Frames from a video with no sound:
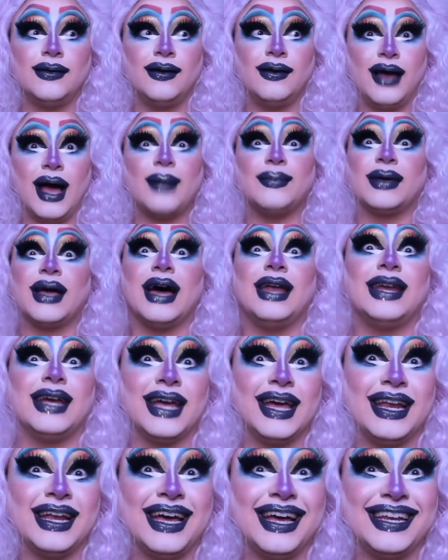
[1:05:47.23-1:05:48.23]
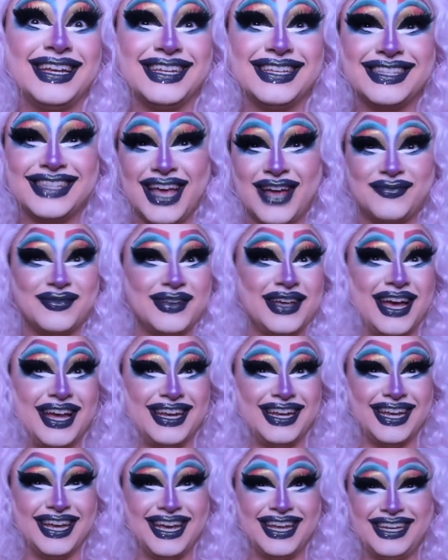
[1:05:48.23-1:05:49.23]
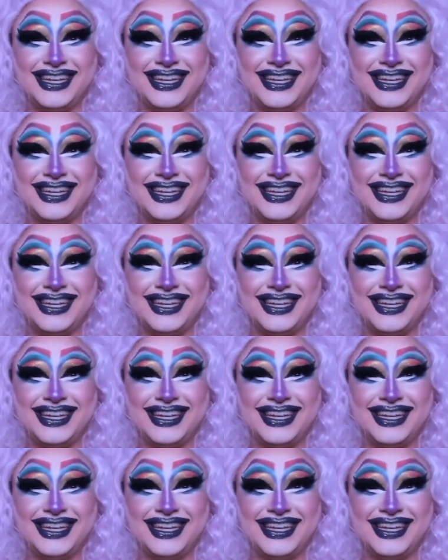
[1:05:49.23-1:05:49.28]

I'm gunning it, honeys. I'm gunning it.